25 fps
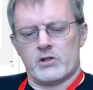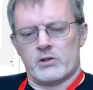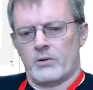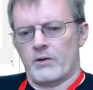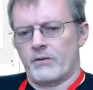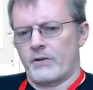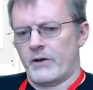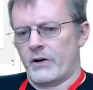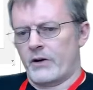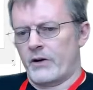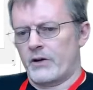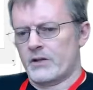pull
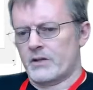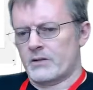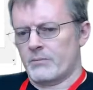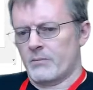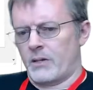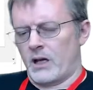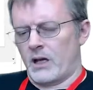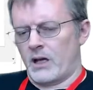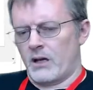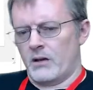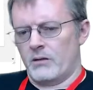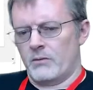varies
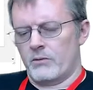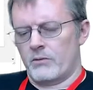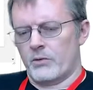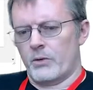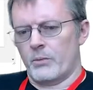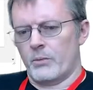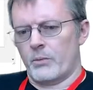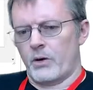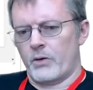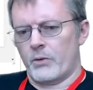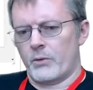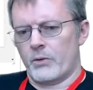by
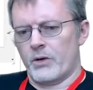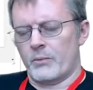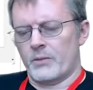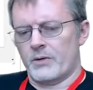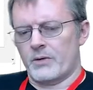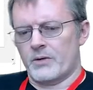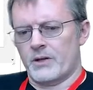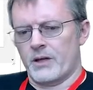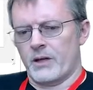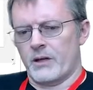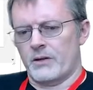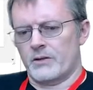
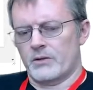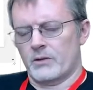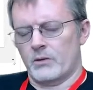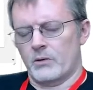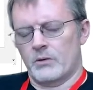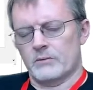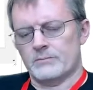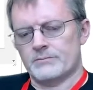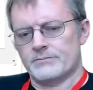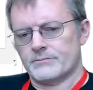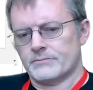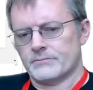3.3%.
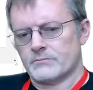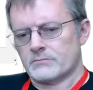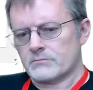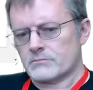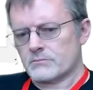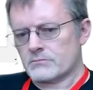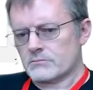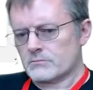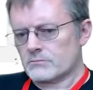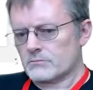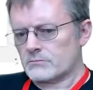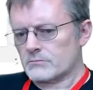So,
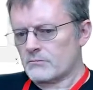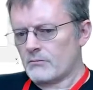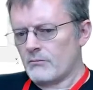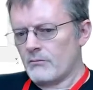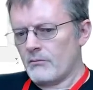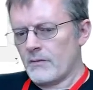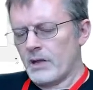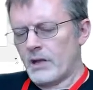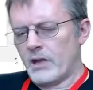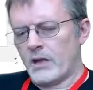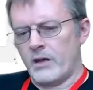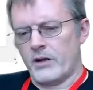
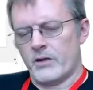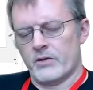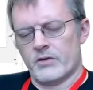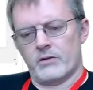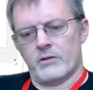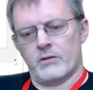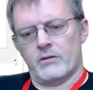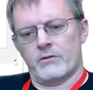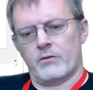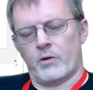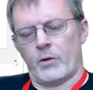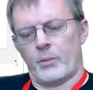and here's a
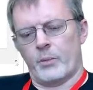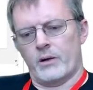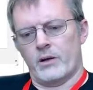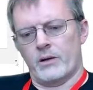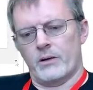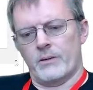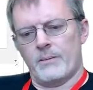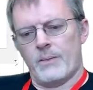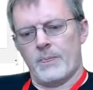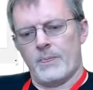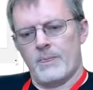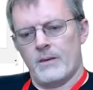little
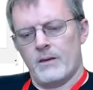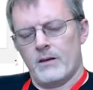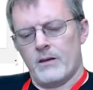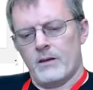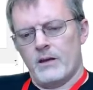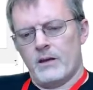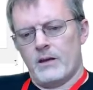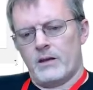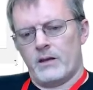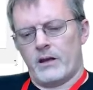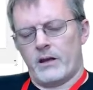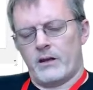formula
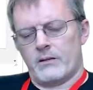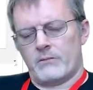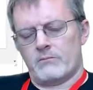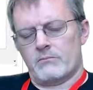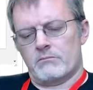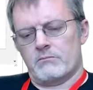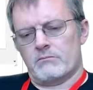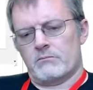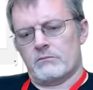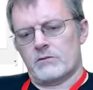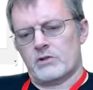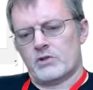that
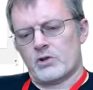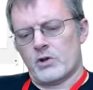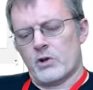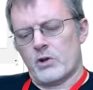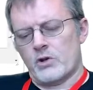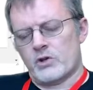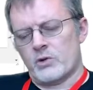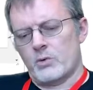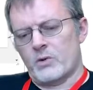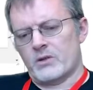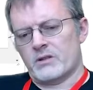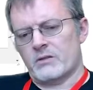shows
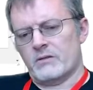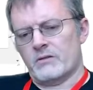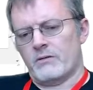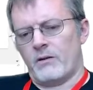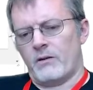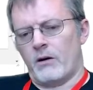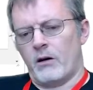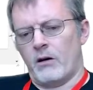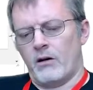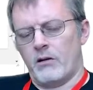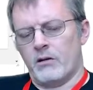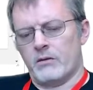you what's
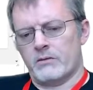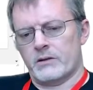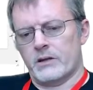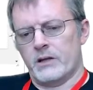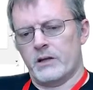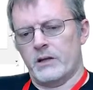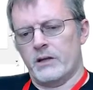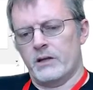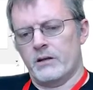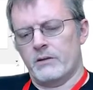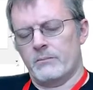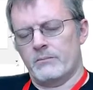involved
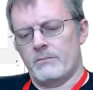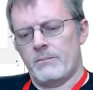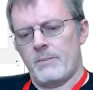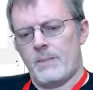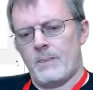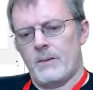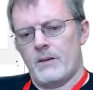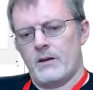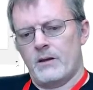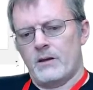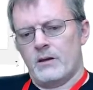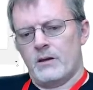in
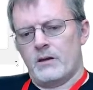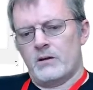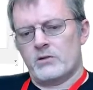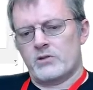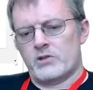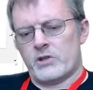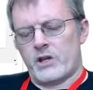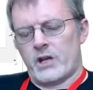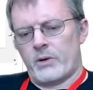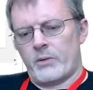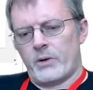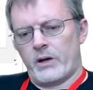
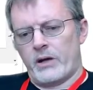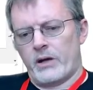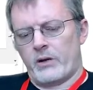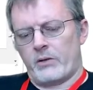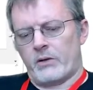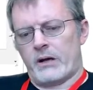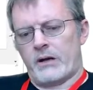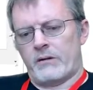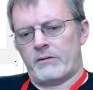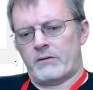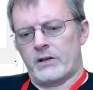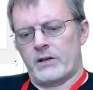generating a
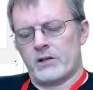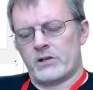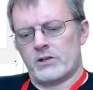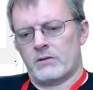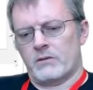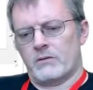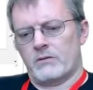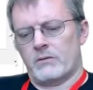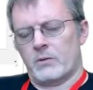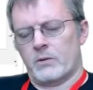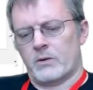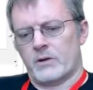gravitational
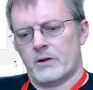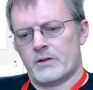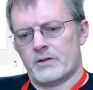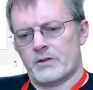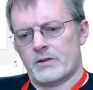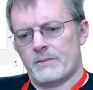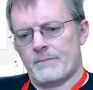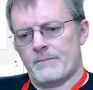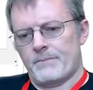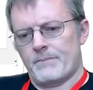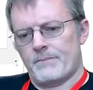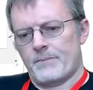force.
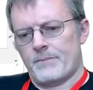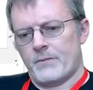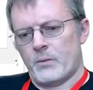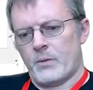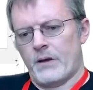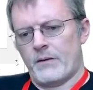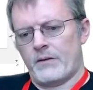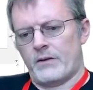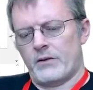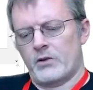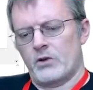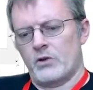We
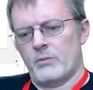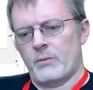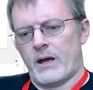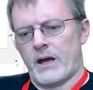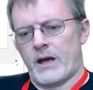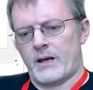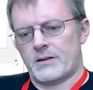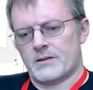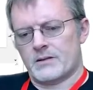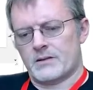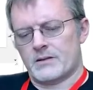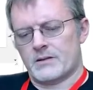have the two
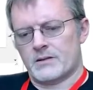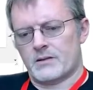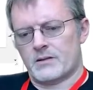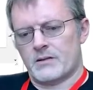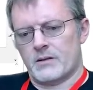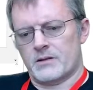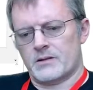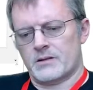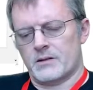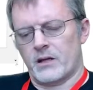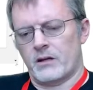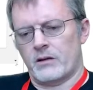masses, the
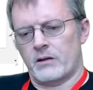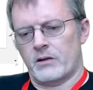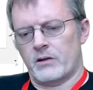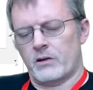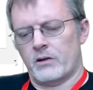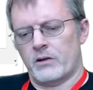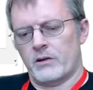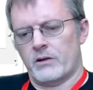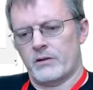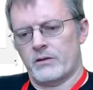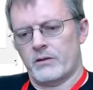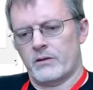sun,
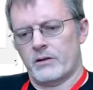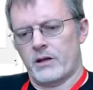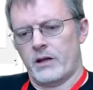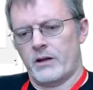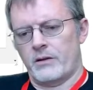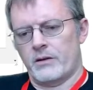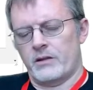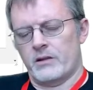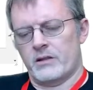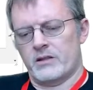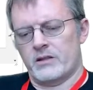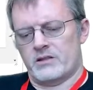Earth, and
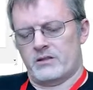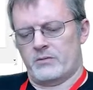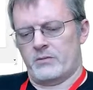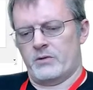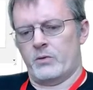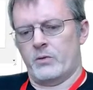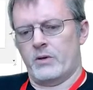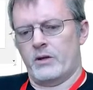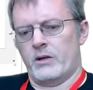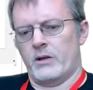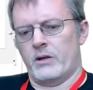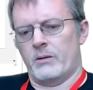the distance
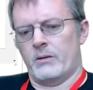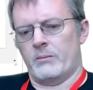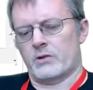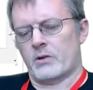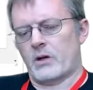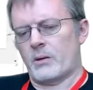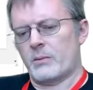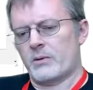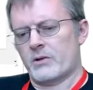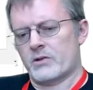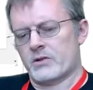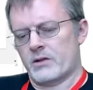between them. So
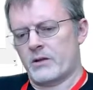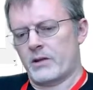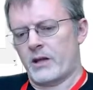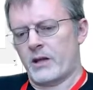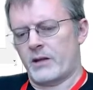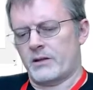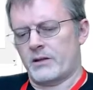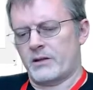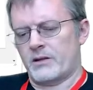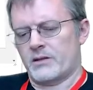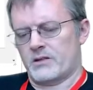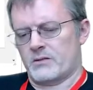I'm interested in that
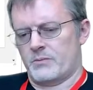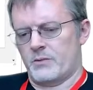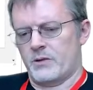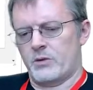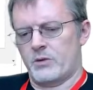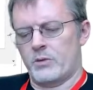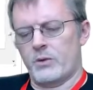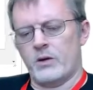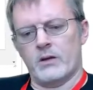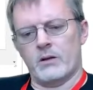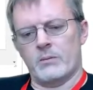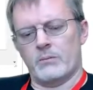distance
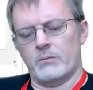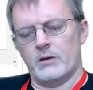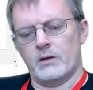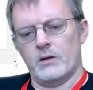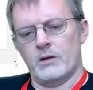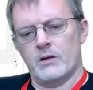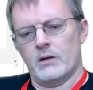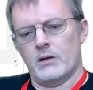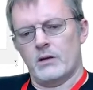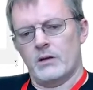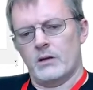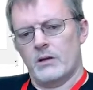between them,
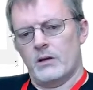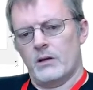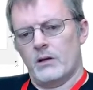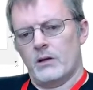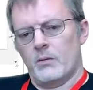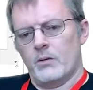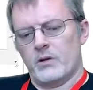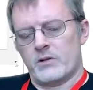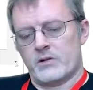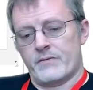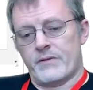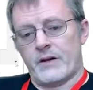
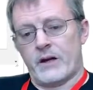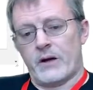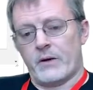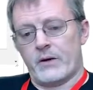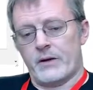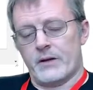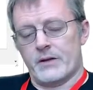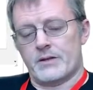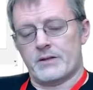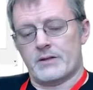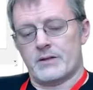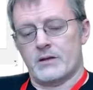which
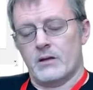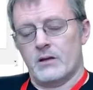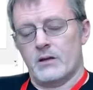varies